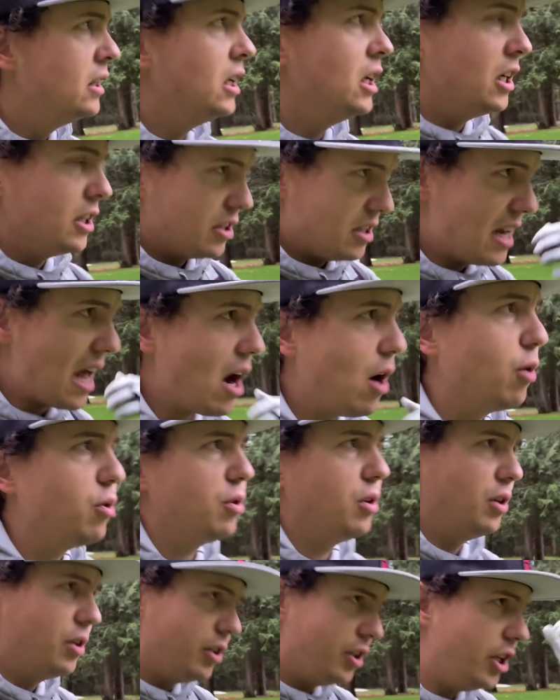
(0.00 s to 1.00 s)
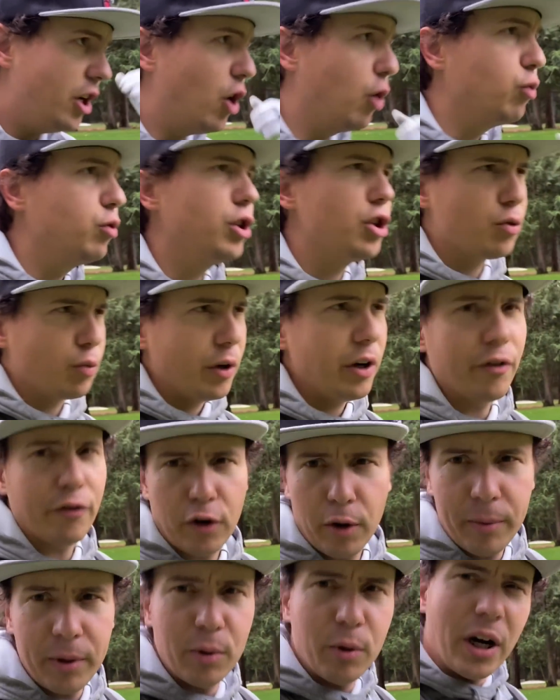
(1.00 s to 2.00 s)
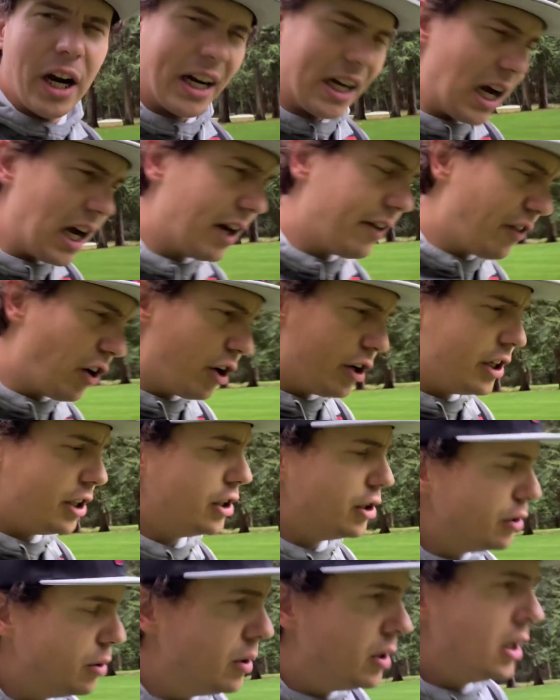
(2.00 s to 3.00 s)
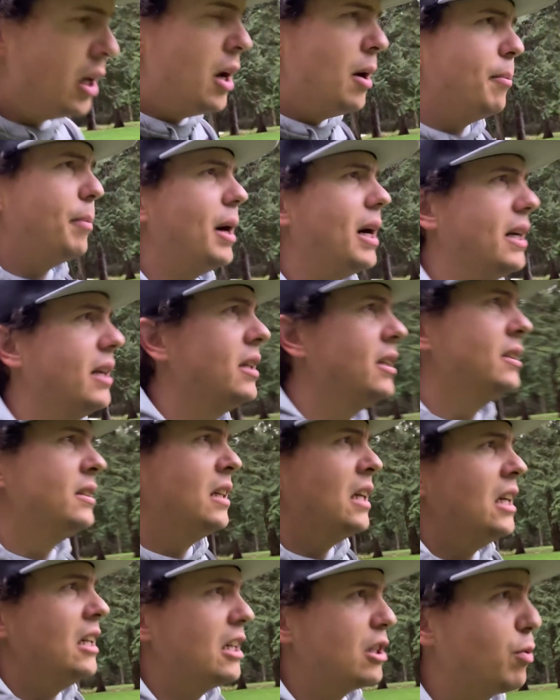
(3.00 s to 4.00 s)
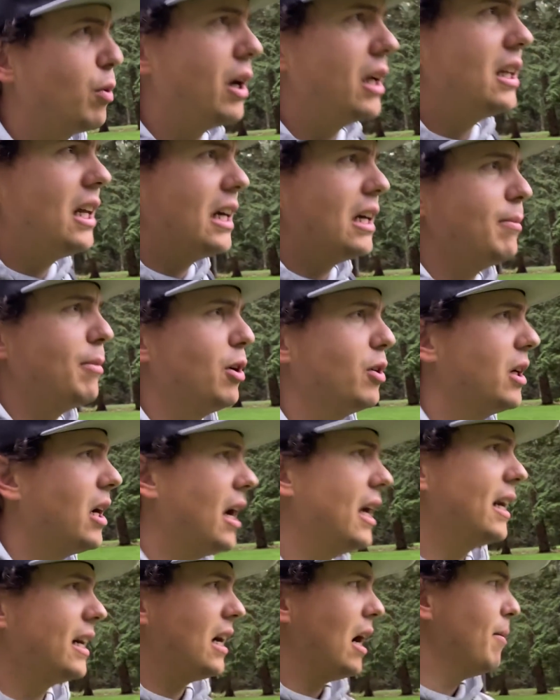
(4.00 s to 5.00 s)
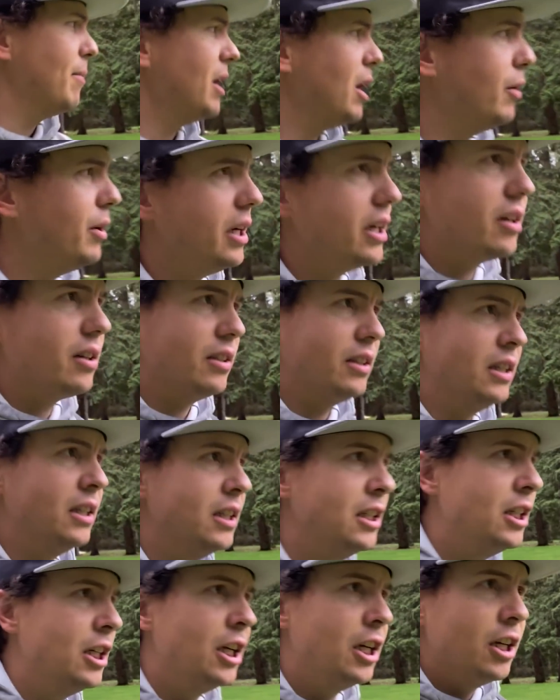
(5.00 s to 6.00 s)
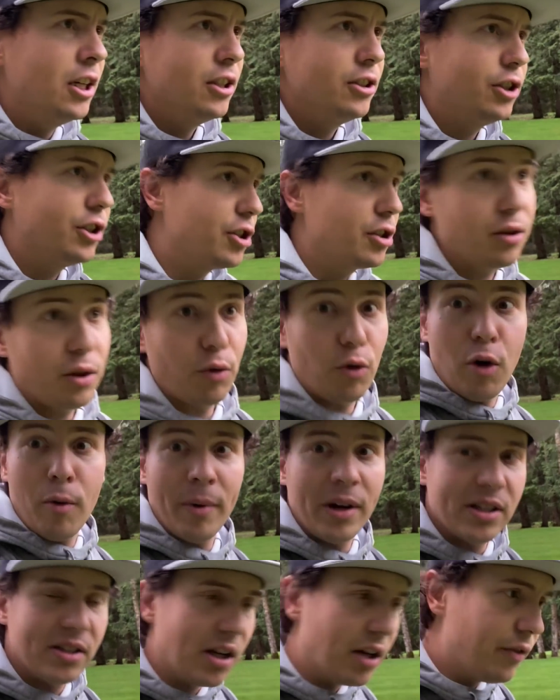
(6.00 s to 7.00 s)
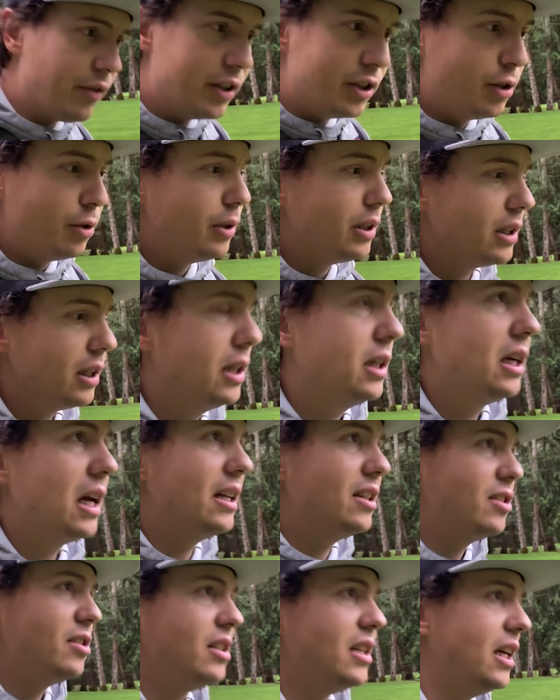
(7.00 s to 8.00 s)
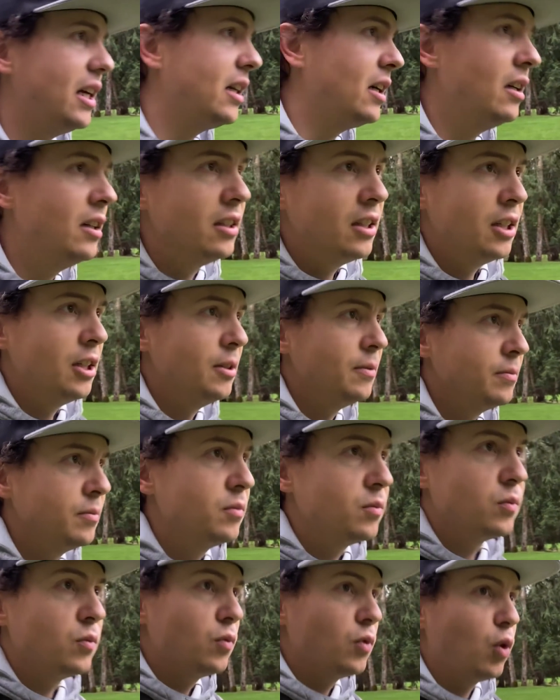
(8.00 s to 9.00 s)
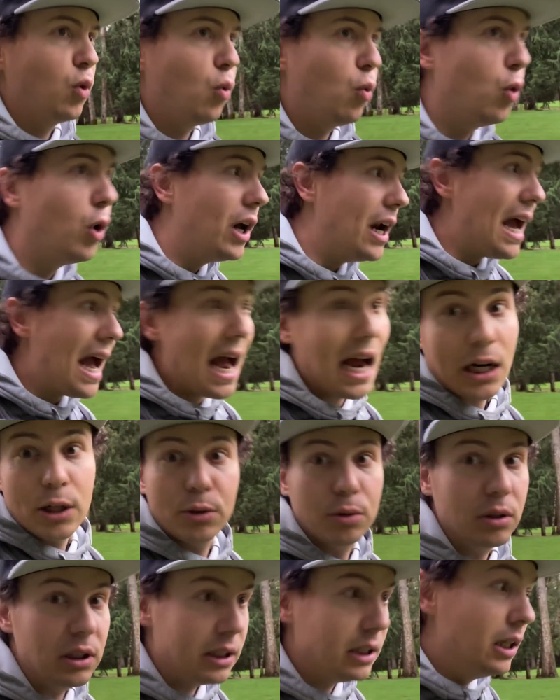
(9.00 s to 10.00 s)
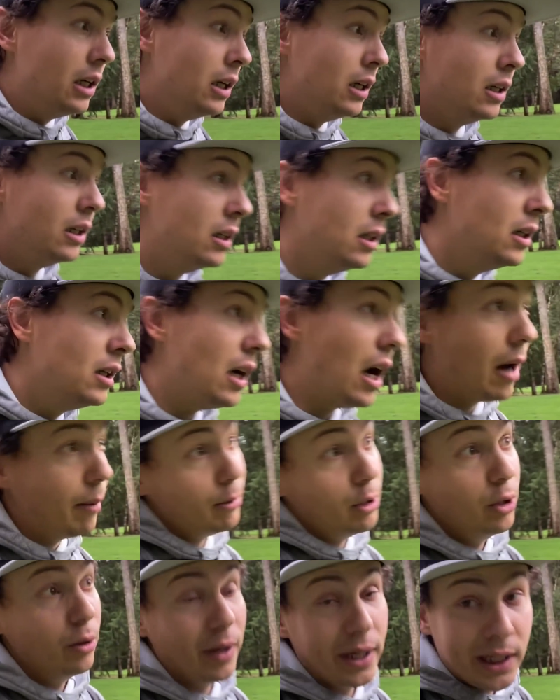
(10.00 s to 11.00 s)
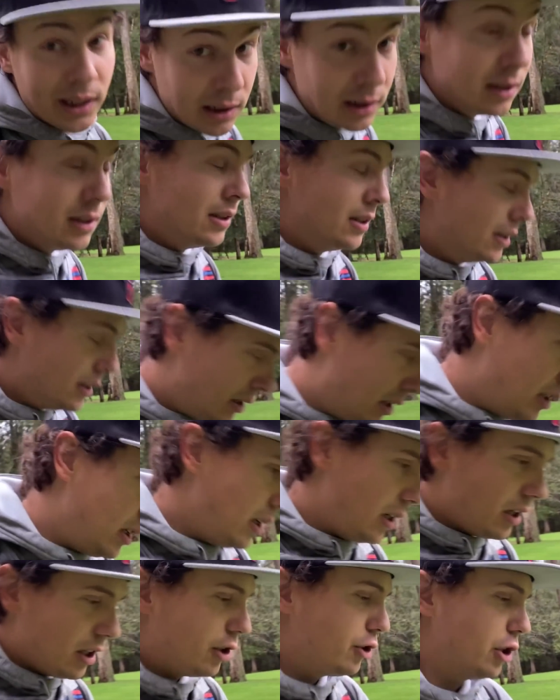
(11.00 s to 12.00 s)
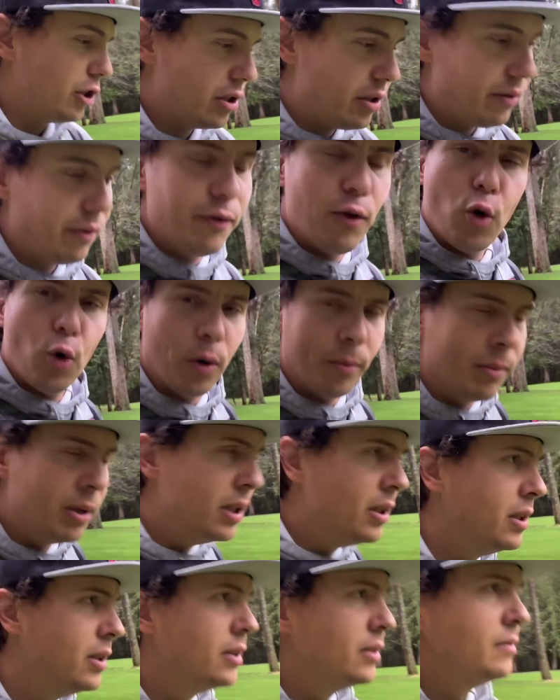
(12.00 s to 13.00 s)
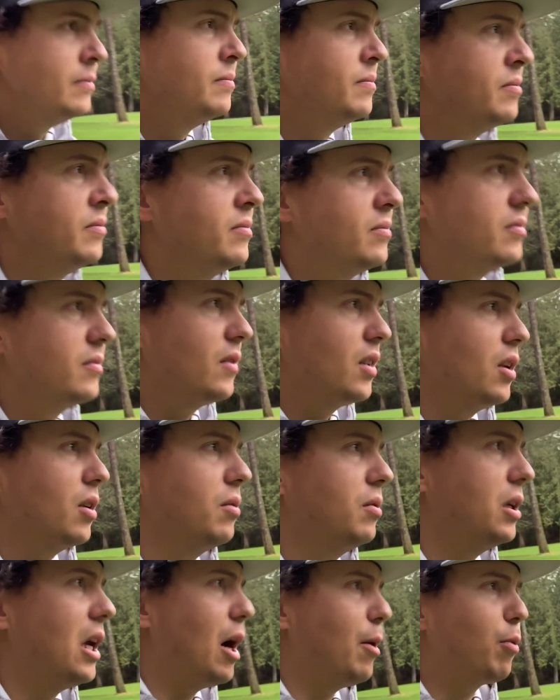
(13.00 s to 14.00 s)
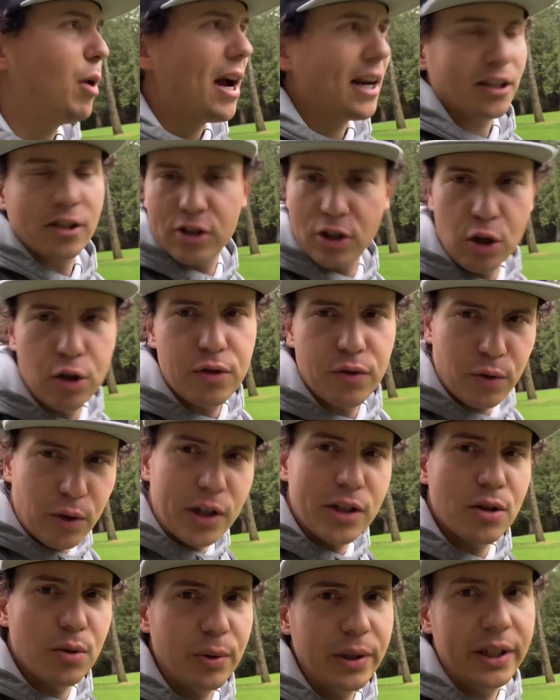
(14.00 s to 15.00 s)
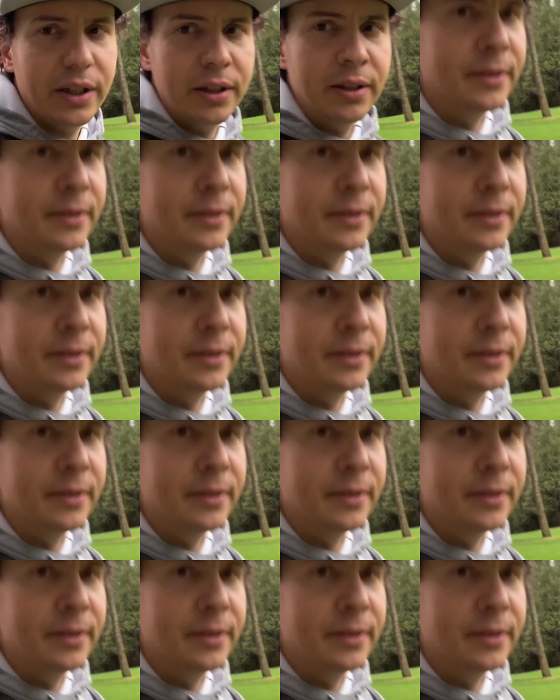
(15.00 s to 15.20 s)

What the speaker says: it's now, you know, just reaffirming what I kind of already knew, but that's what I like about kind of coming out here and just throwing myself into it and seeing what actually I'm doing. It'll just inform how practice goes for the rest of the week.